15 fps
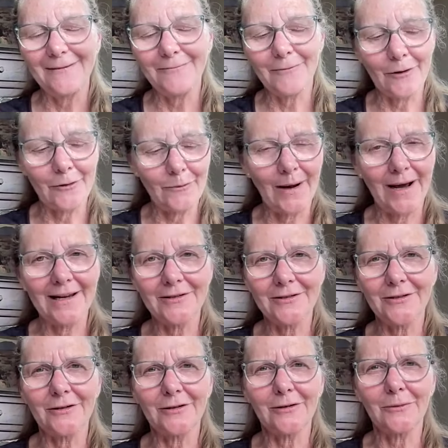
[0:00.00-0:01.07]
and wrote my
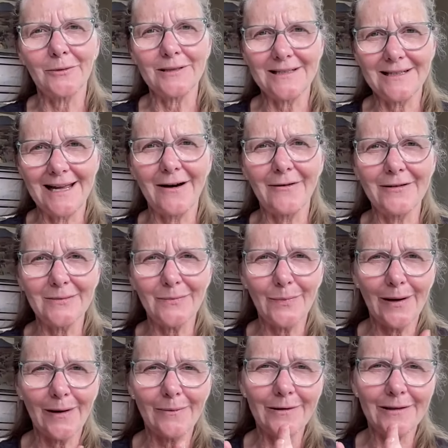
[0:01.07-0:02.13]
journal, which now is
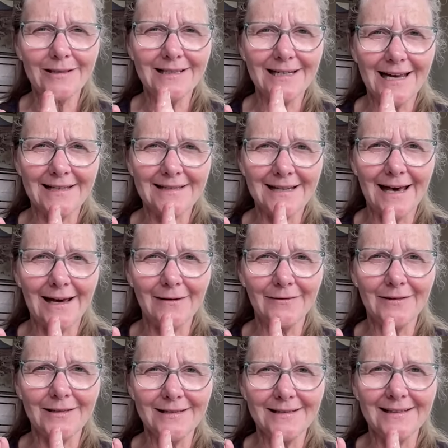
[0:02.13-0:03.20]
published as Out
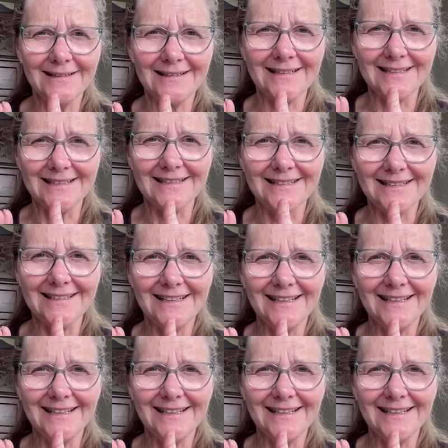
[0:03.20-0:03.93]
of the Stillness,